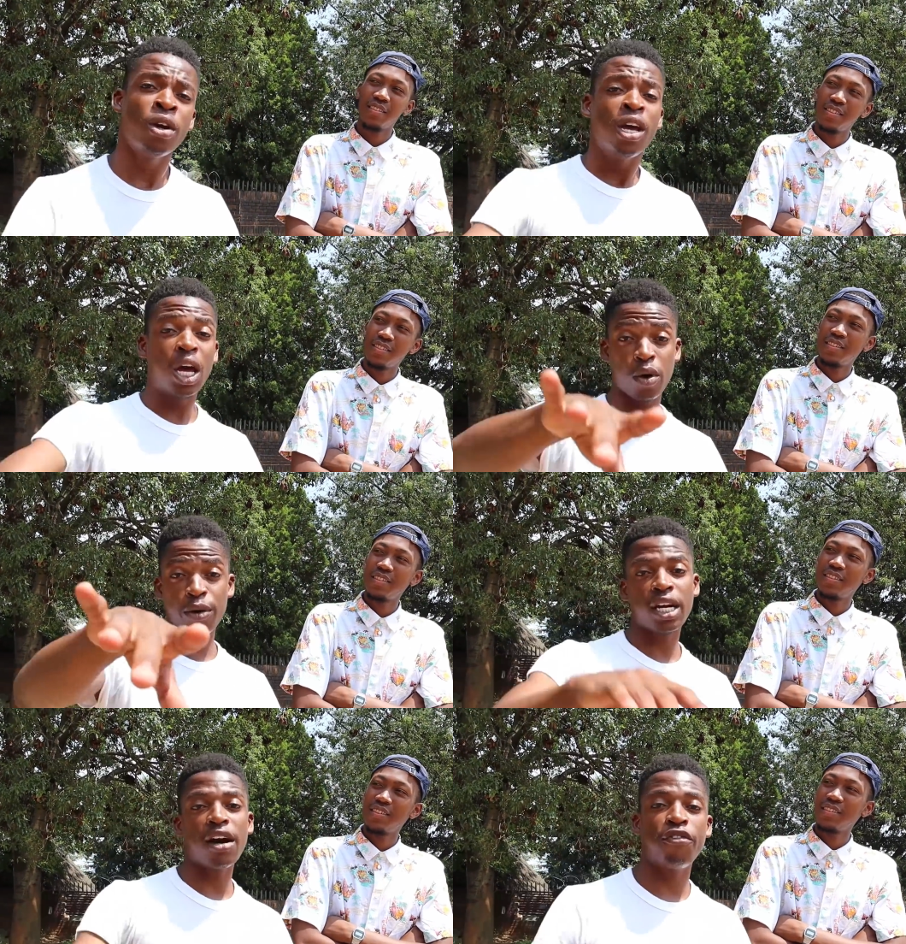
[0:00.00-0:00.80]
Speaker 1: And when
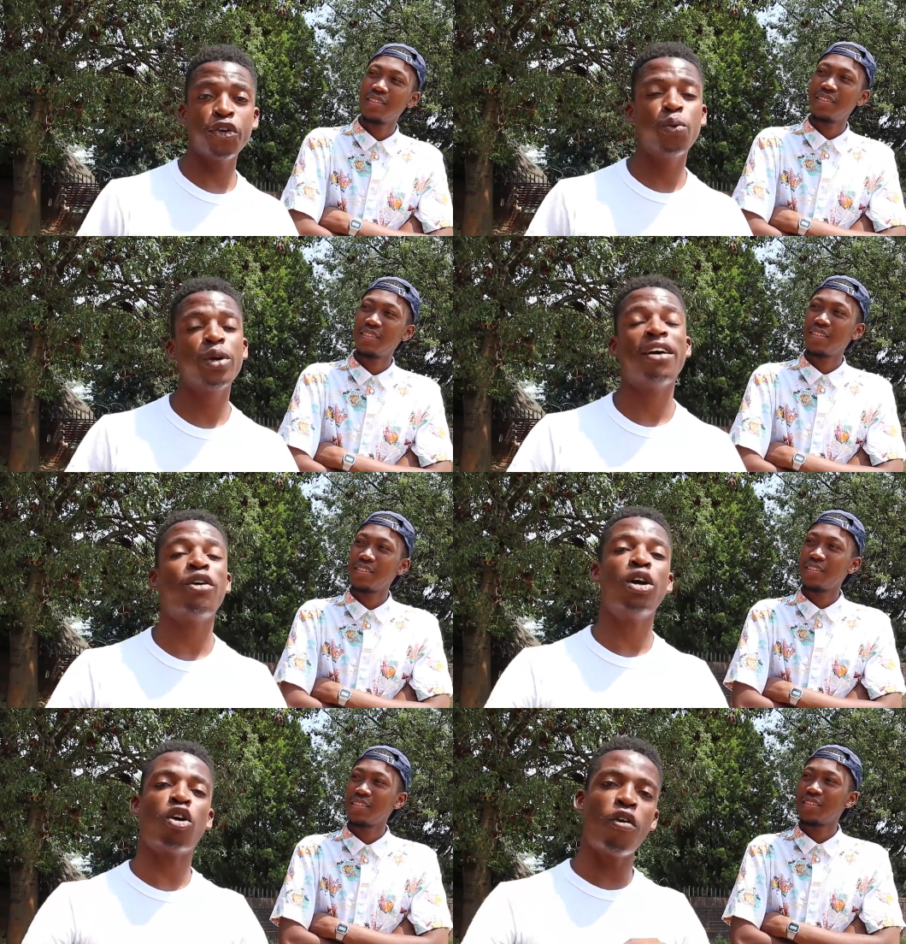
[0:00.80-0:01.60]
we come for you, we're
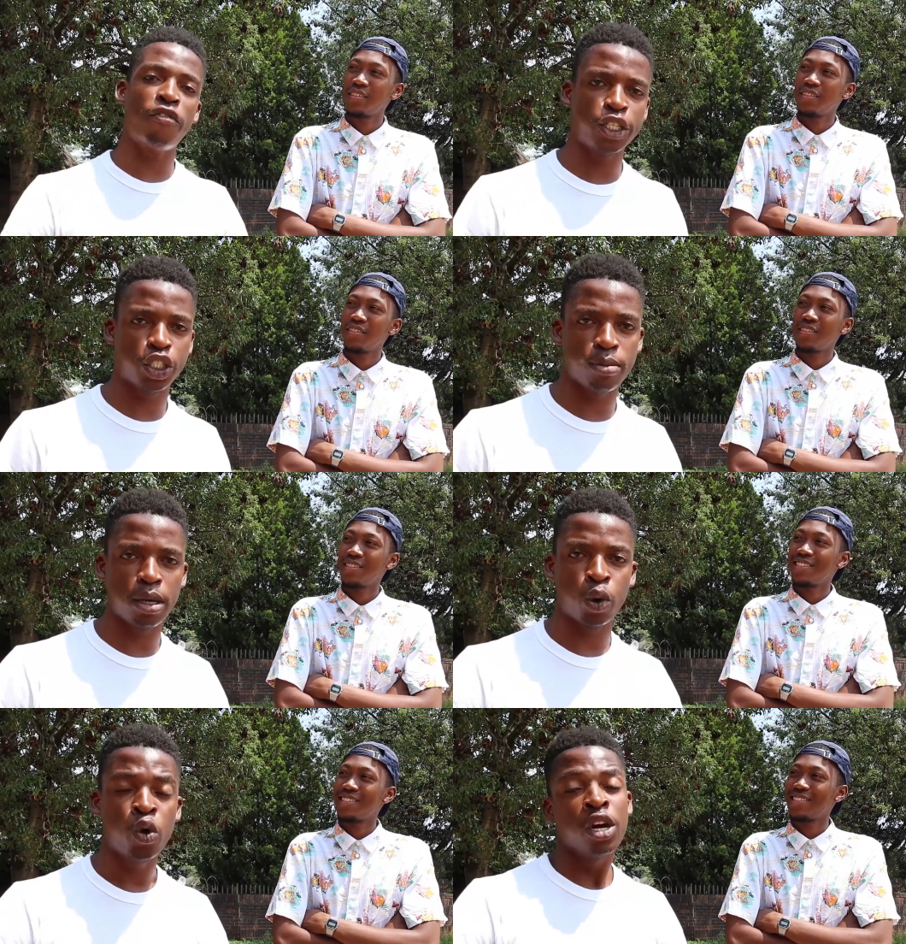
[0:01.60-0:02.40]
never gonna come for you,
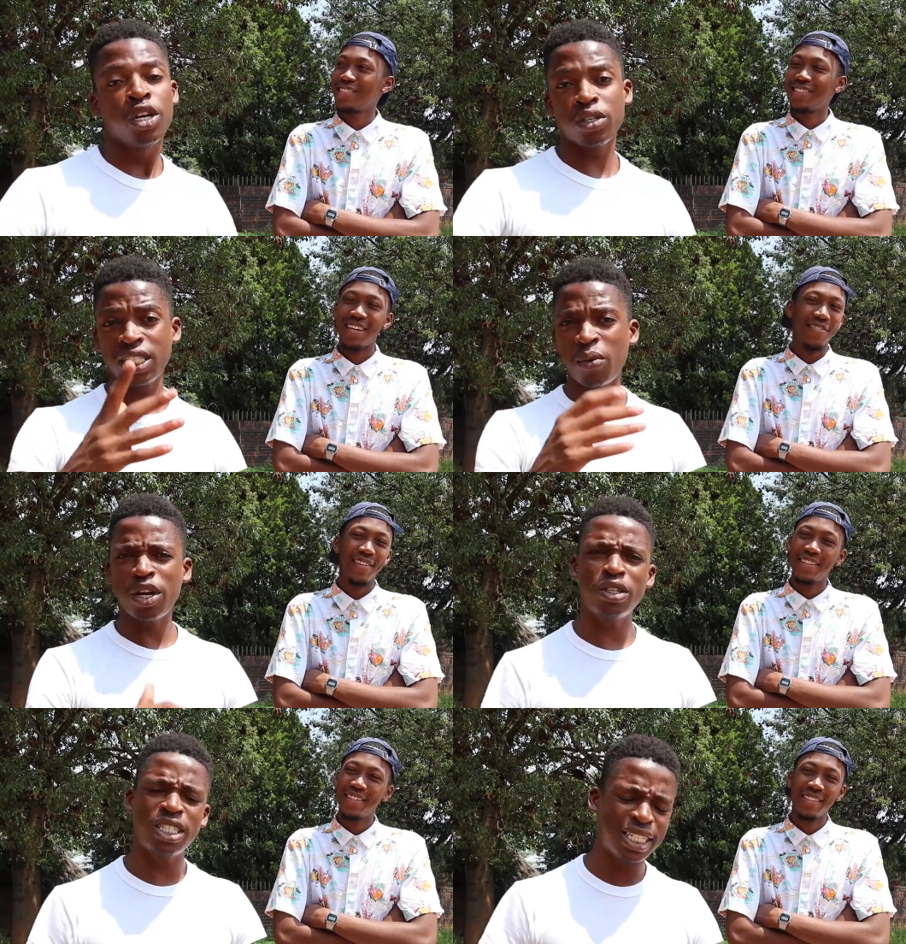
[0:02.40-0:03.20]
my bro. You see,
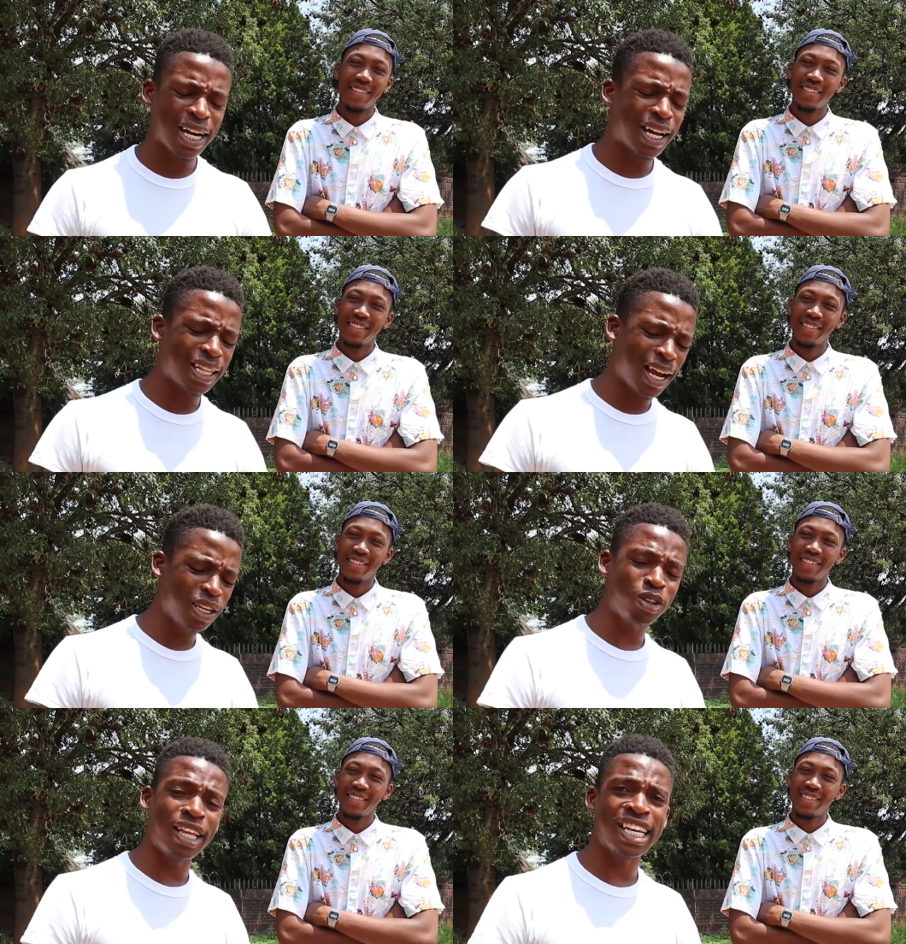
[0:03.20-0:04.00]
when you're cheating out there
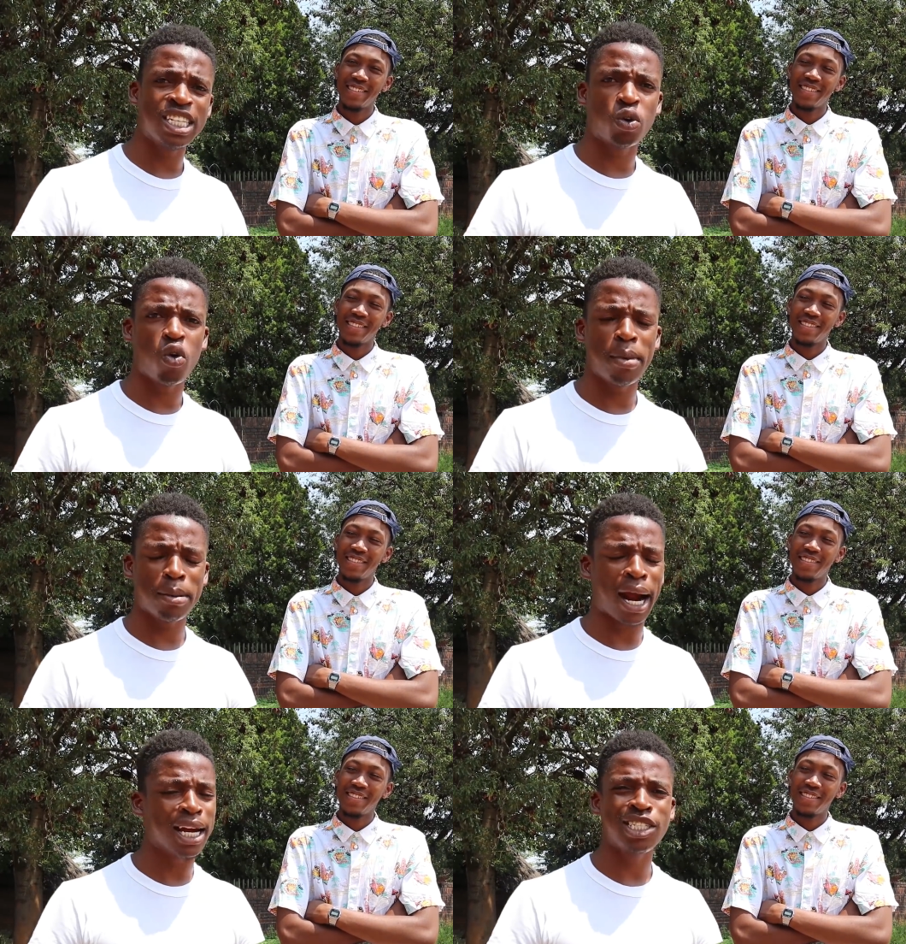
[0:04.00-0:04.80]
and you think it's cool, my
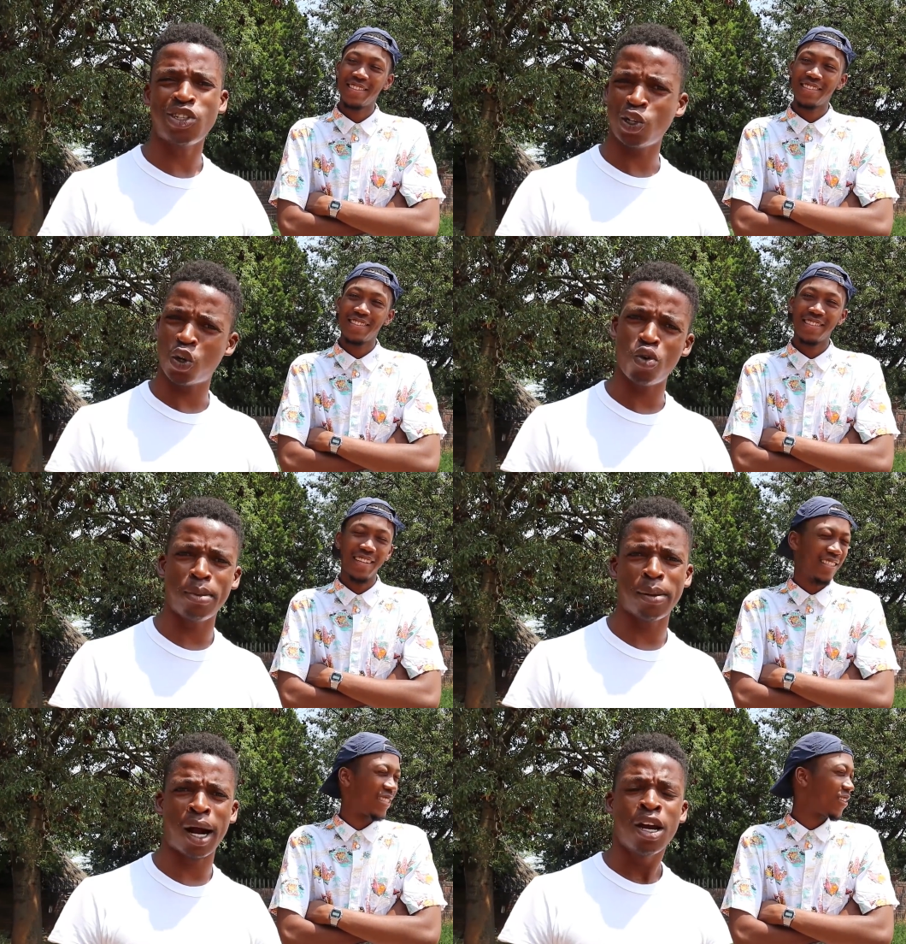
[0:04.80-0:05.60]
bro, it's not cool, my bro.